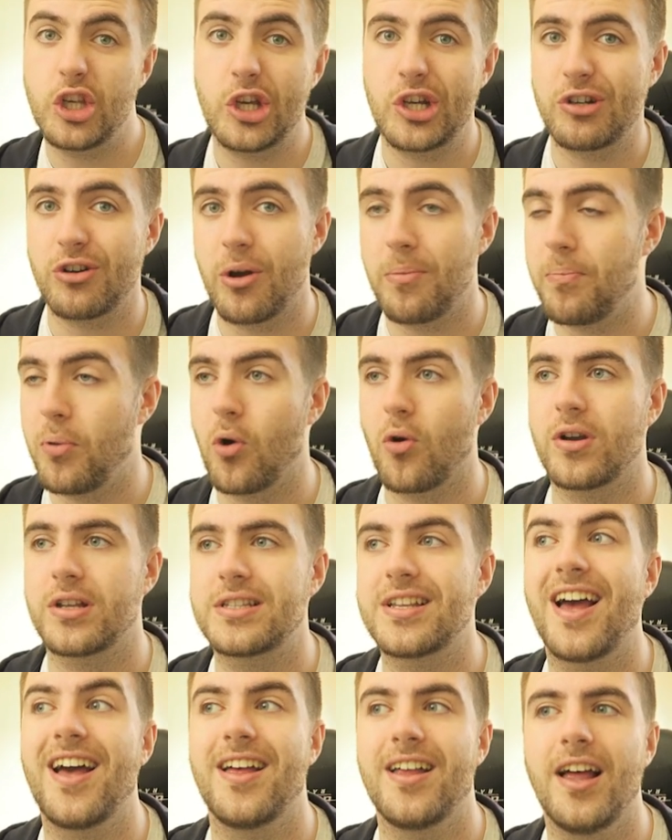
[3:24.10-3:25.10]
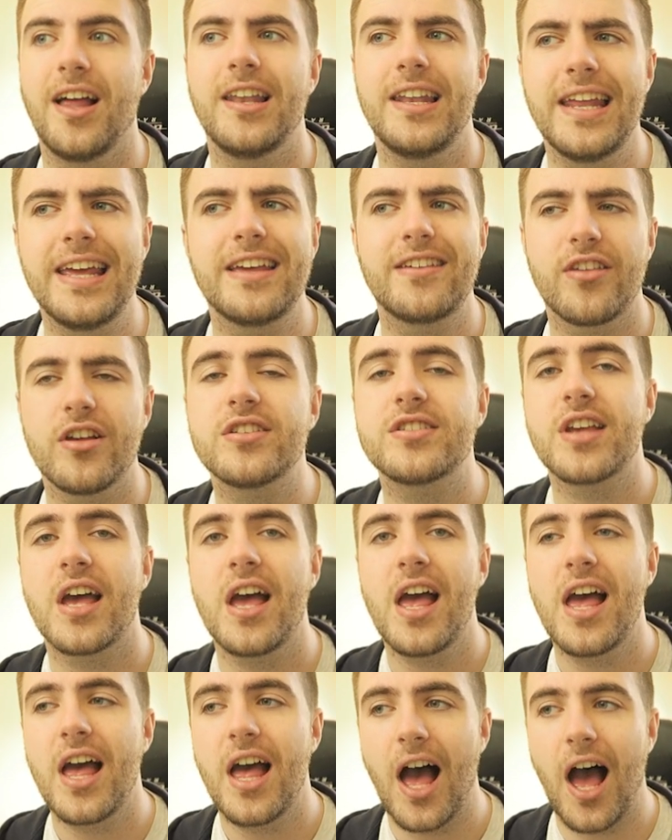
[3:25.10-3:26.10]
Europe or a league that's
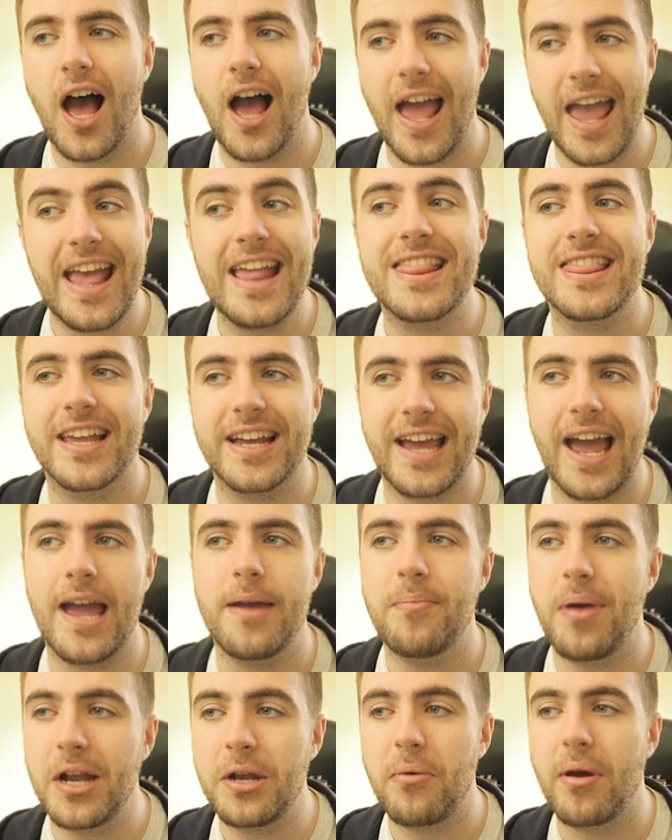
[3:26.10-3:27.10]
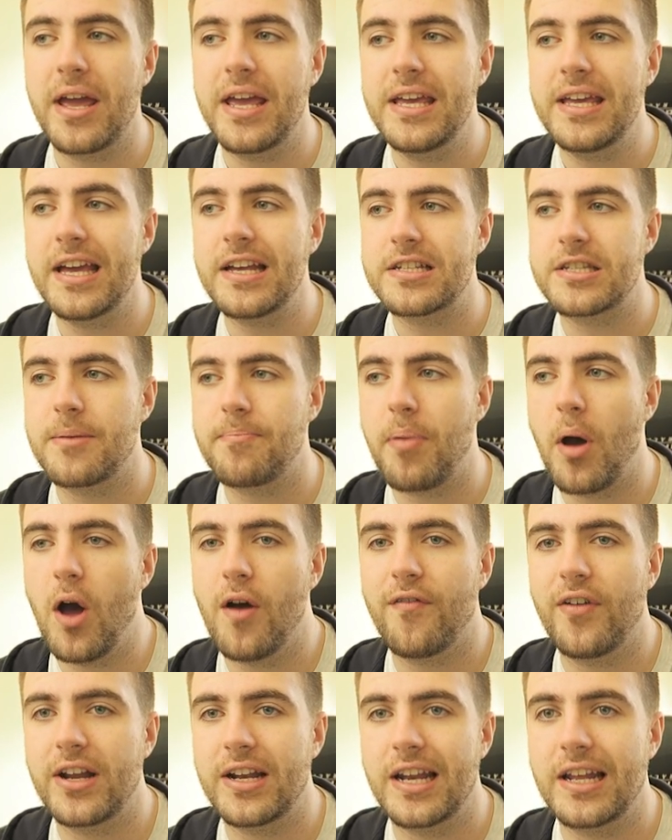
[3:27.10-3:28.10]
in the game. But anyway, he gets the
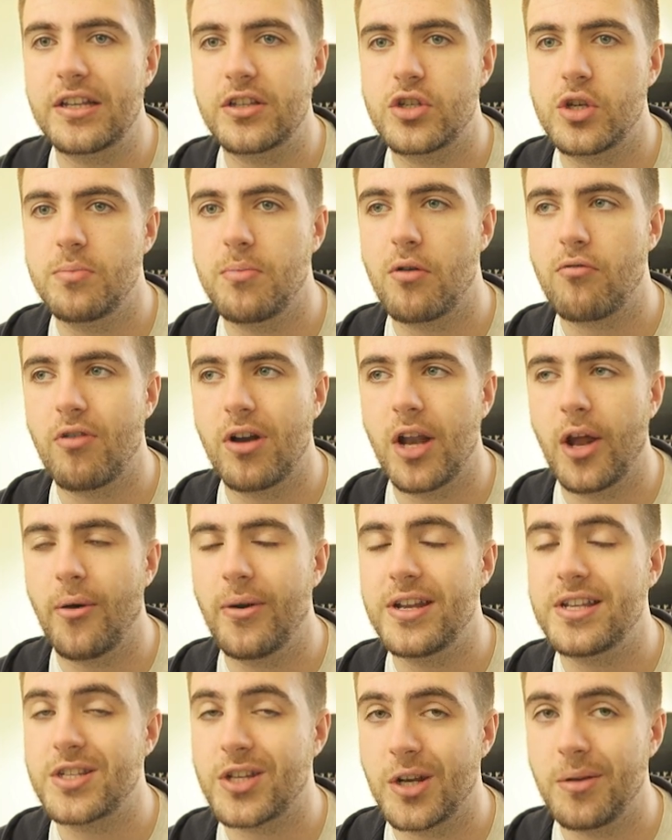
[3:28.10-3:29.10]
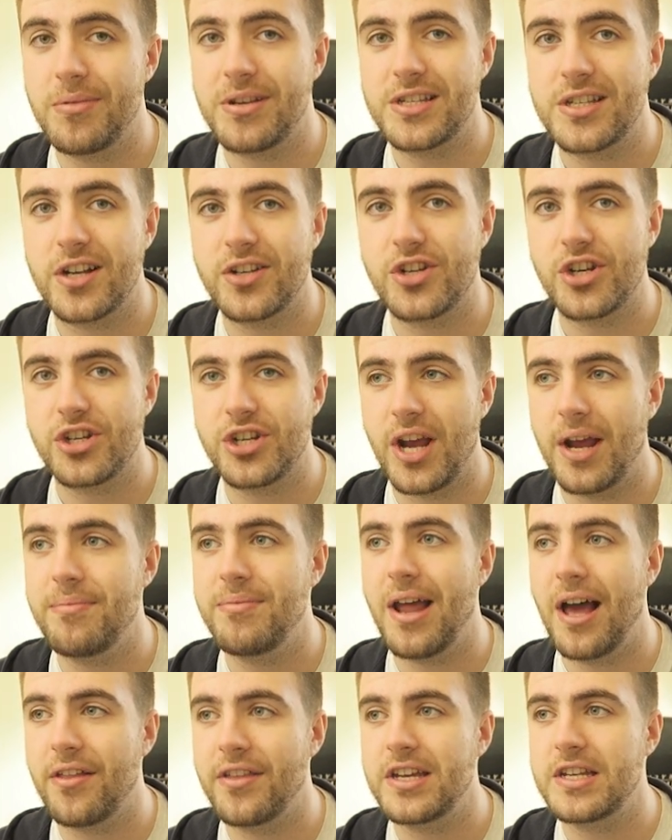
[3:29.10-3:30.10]
perfect link to Murillo, and it's going to be such a
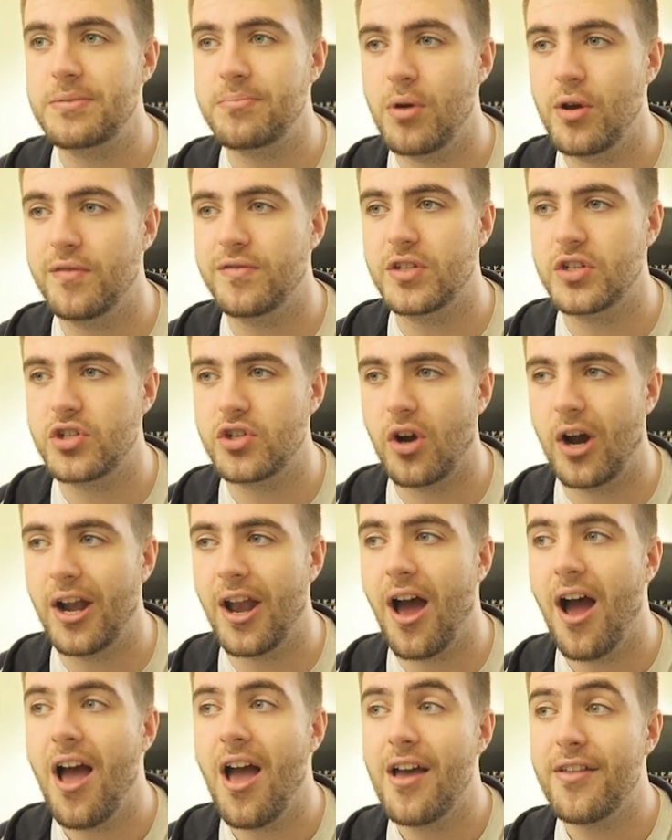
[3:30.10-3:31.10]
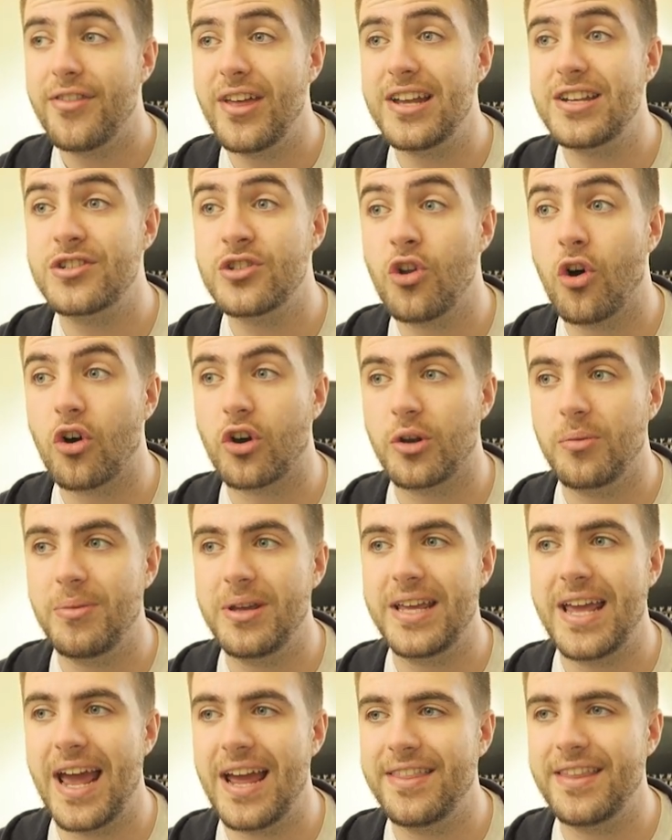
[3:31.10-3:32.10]
shame now that he's moved to China that he's not going to
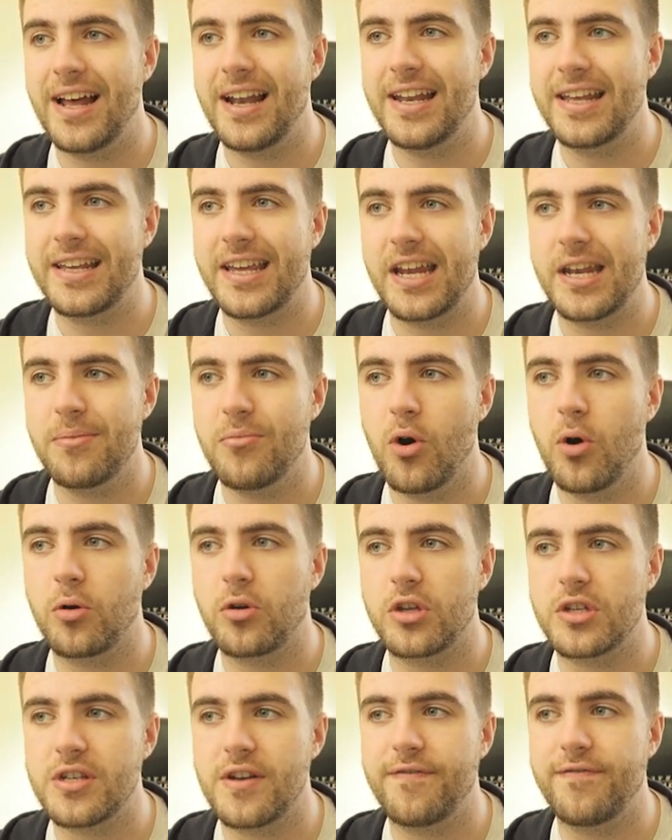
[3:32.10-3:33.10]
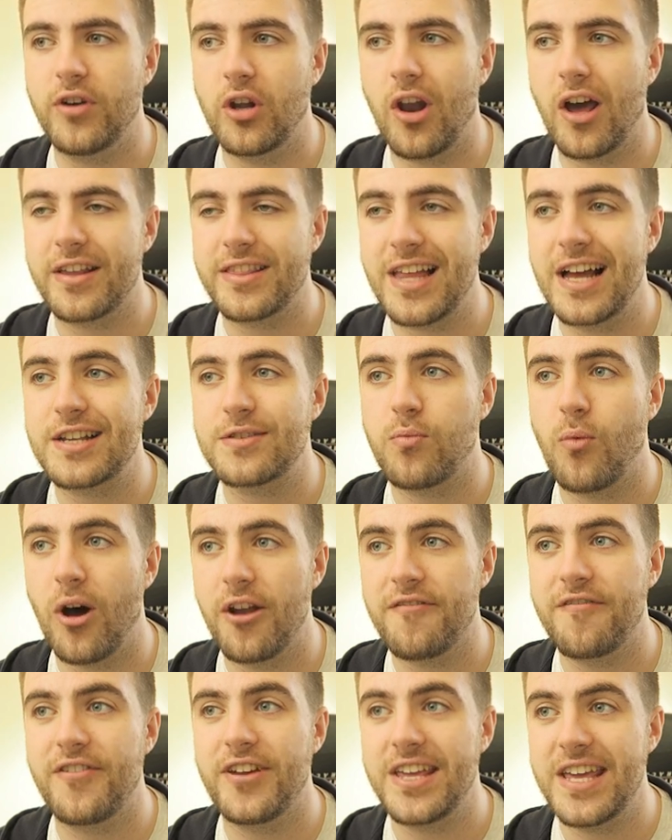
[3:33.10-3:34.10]
be getting that link anymore, because I feel like that's
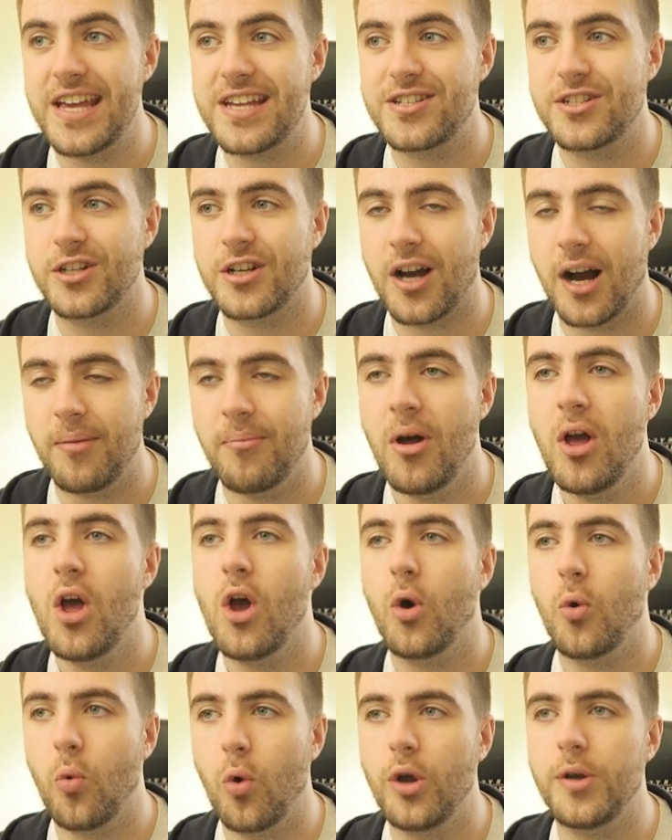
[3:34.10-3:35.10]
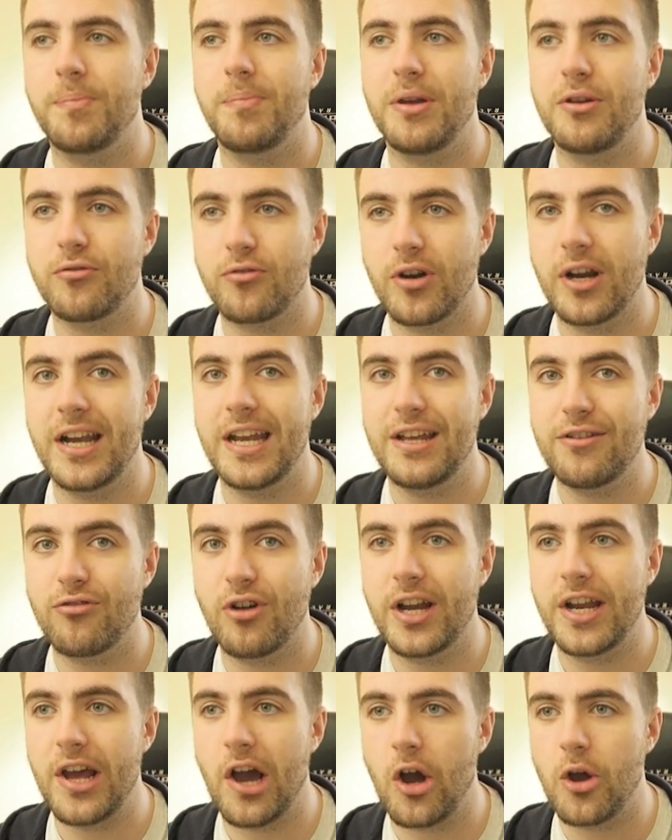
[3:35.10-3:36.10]
one for years to come would be really,
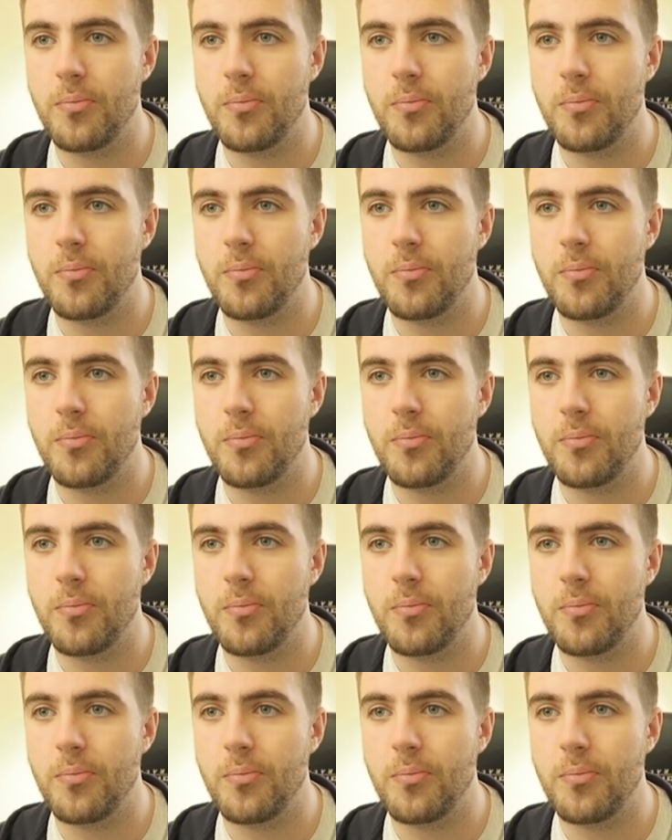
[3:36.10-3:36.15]
really